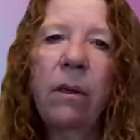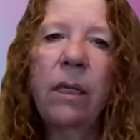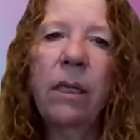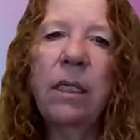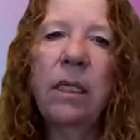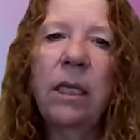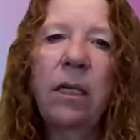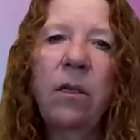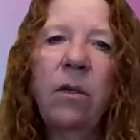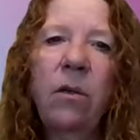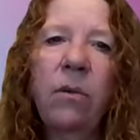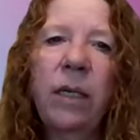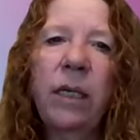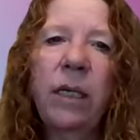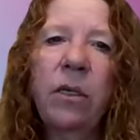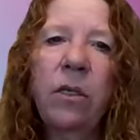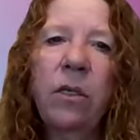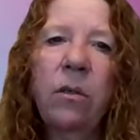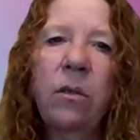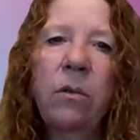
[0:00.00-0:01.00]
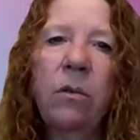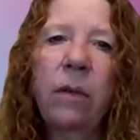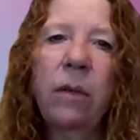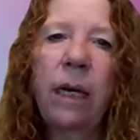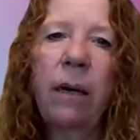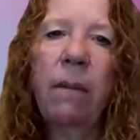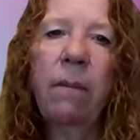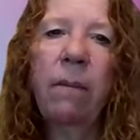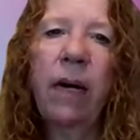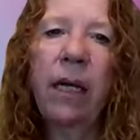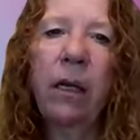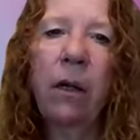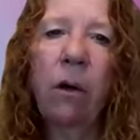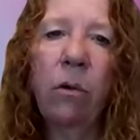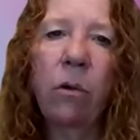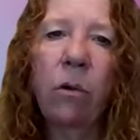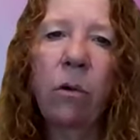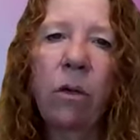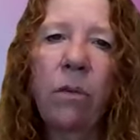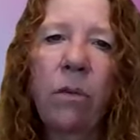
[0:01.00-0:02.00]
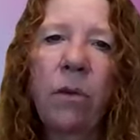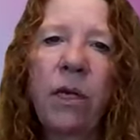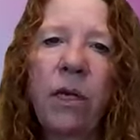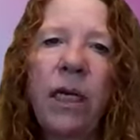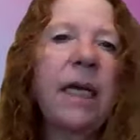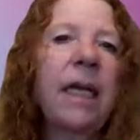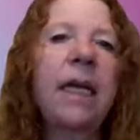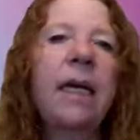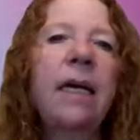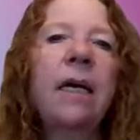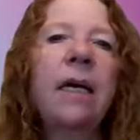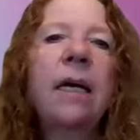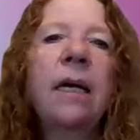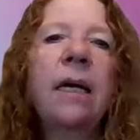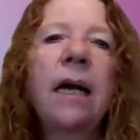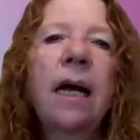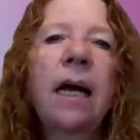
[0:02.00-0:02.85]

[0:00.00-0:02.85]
continuing to help my local community